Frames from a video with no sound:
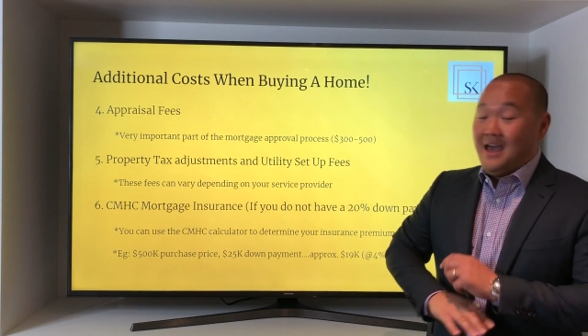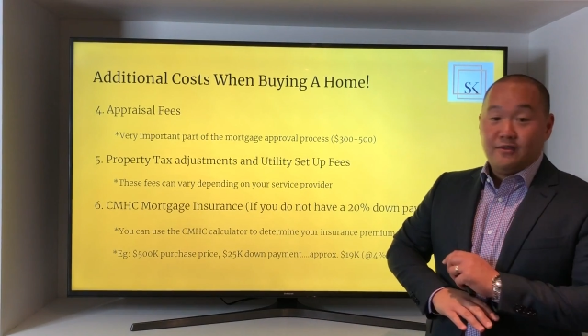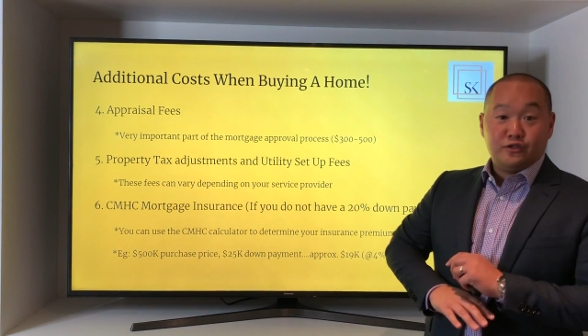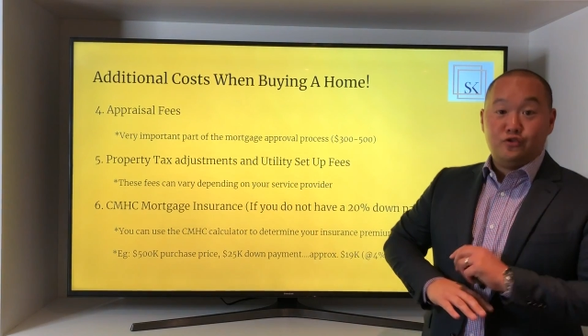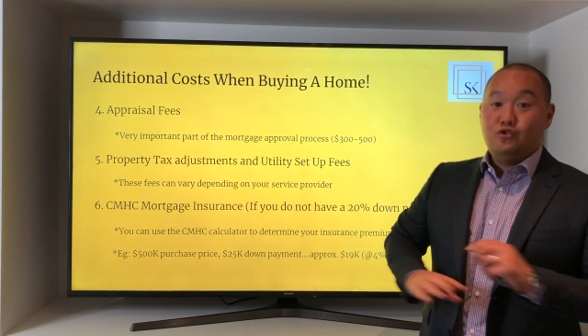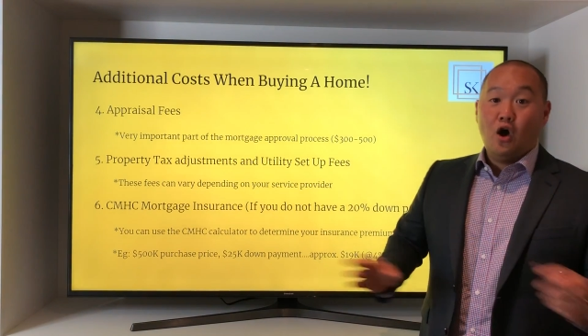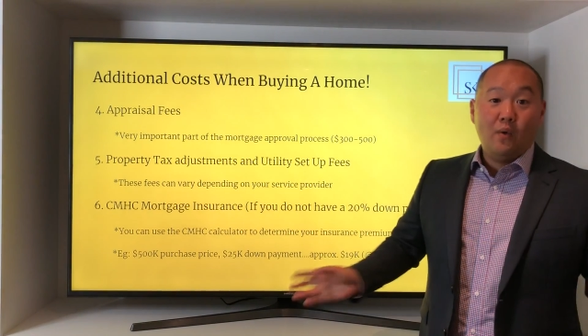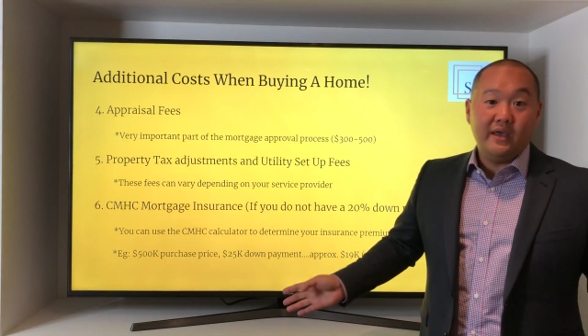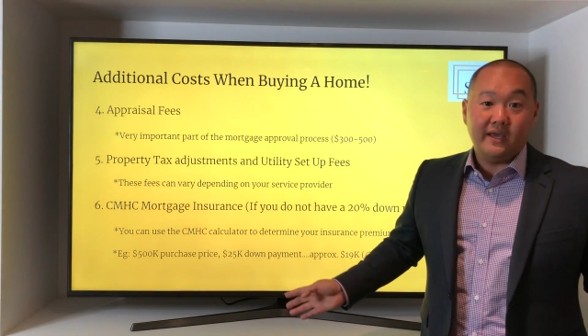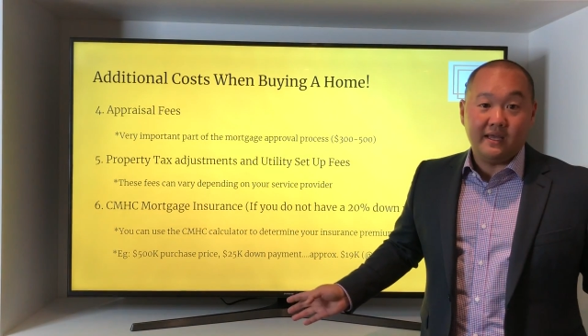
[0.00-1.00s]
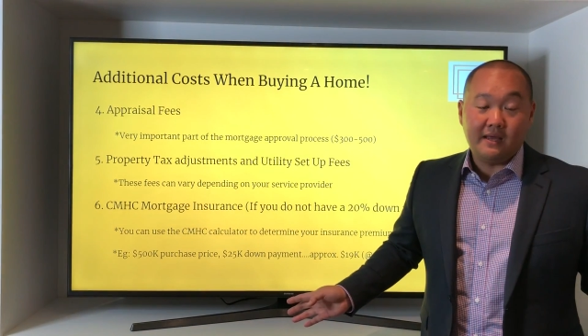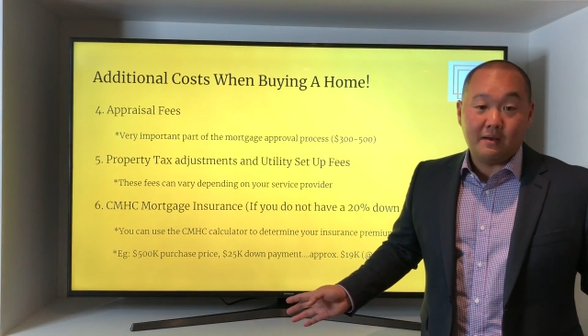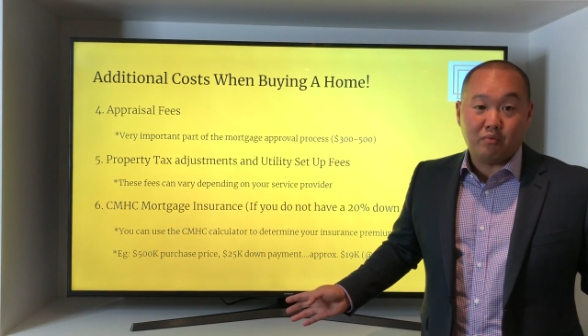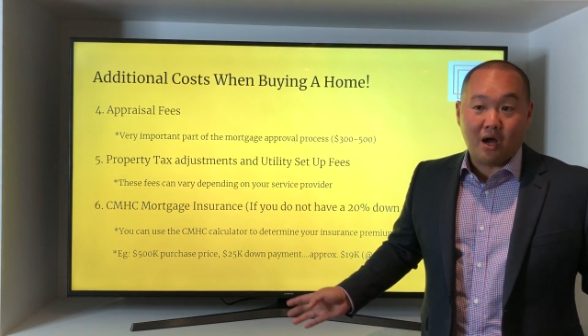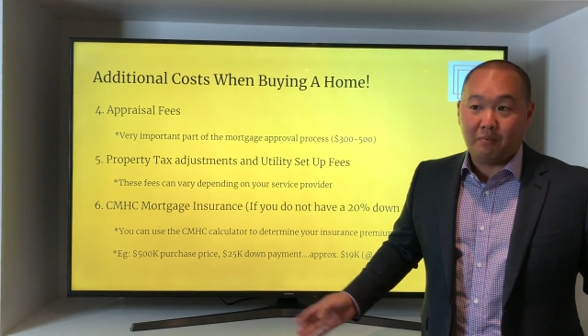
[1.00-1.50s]
there's no way I can
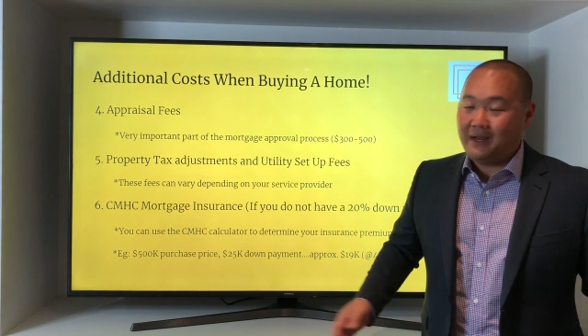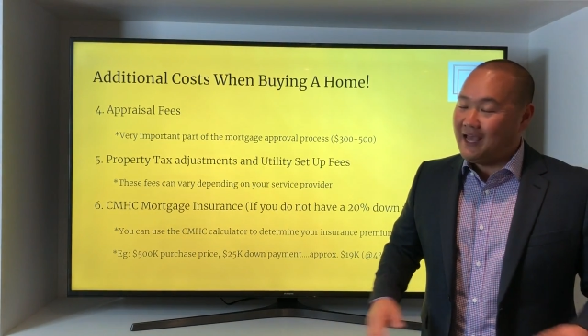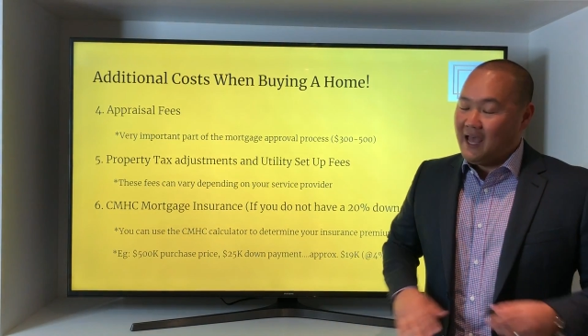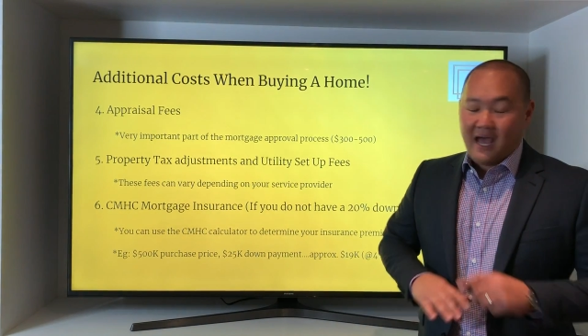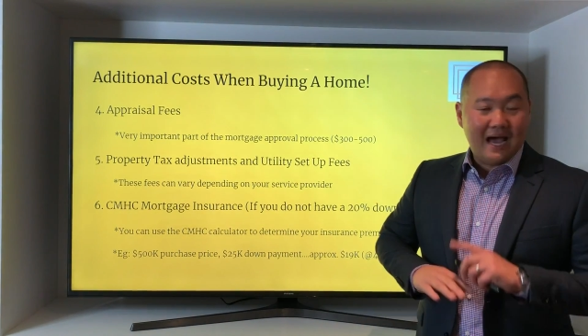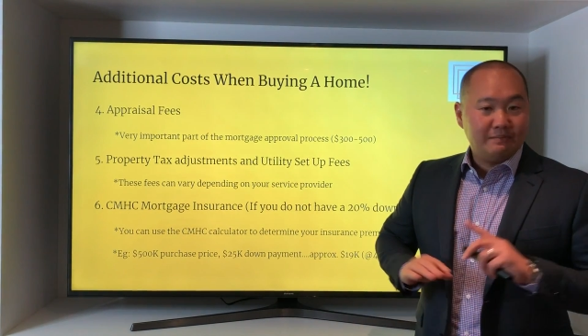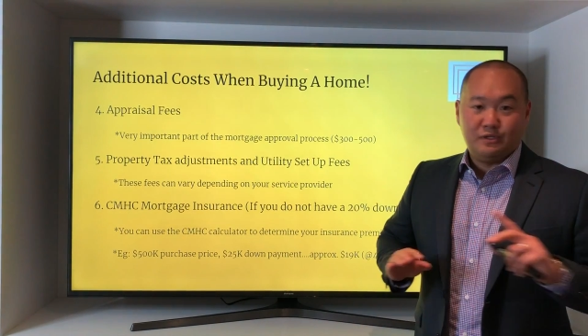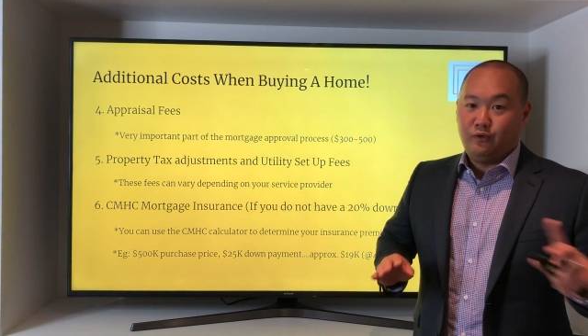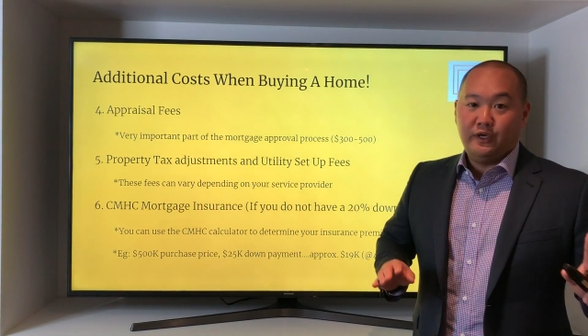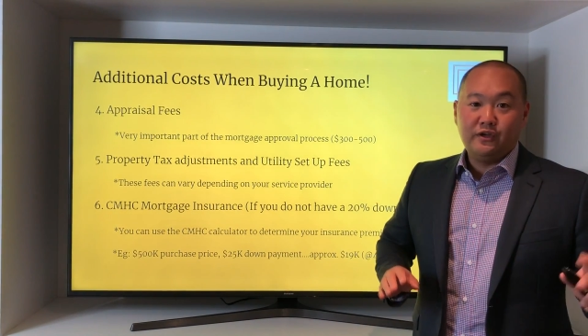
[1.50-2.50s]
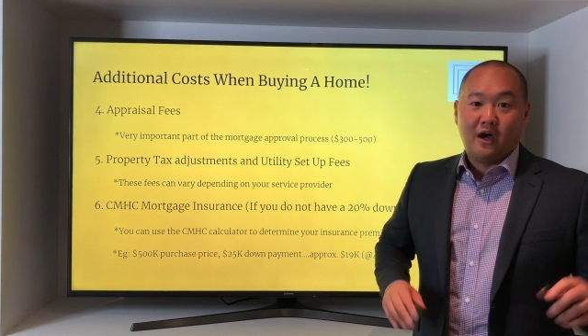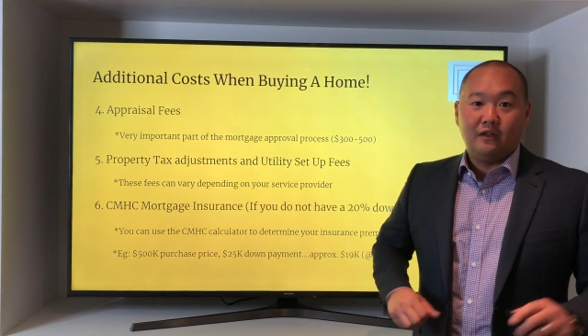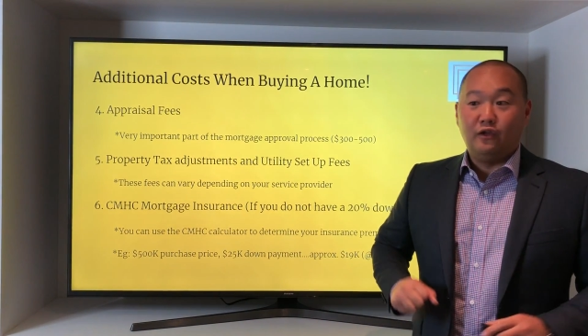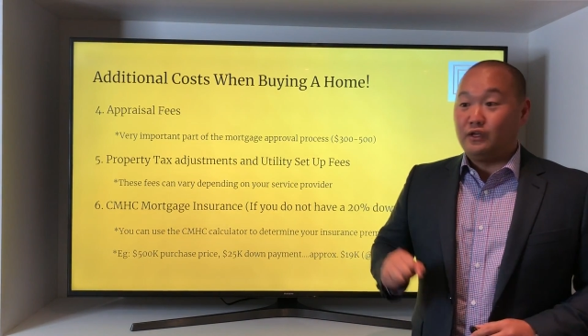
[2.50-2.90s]
get a property? Absolutely not.